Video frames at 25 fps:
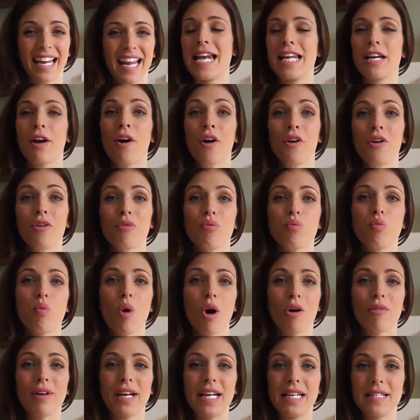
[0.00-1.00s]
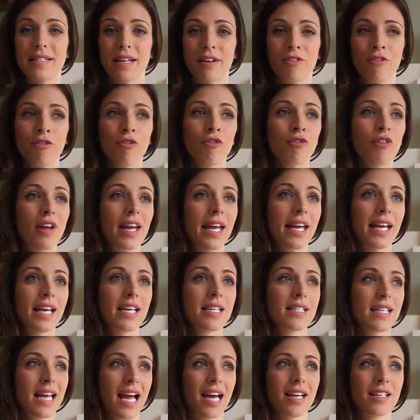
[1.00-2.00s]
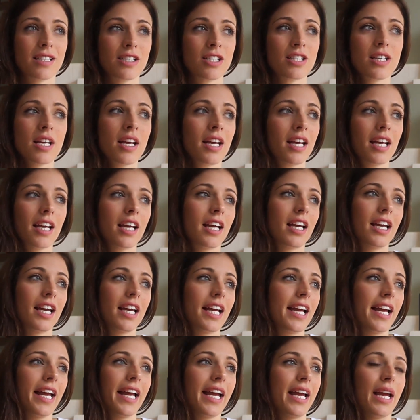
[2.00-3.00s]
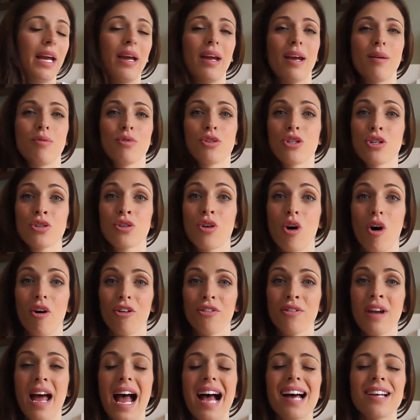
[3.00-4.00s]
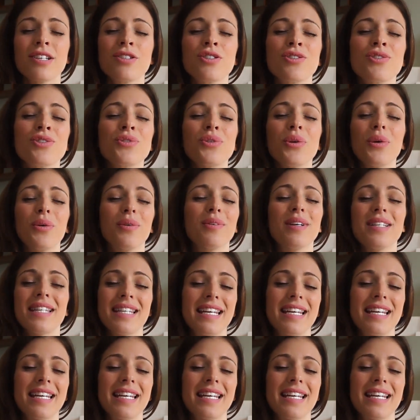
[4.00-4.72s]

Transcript: Any kind of worries and fears and it was just gone as soon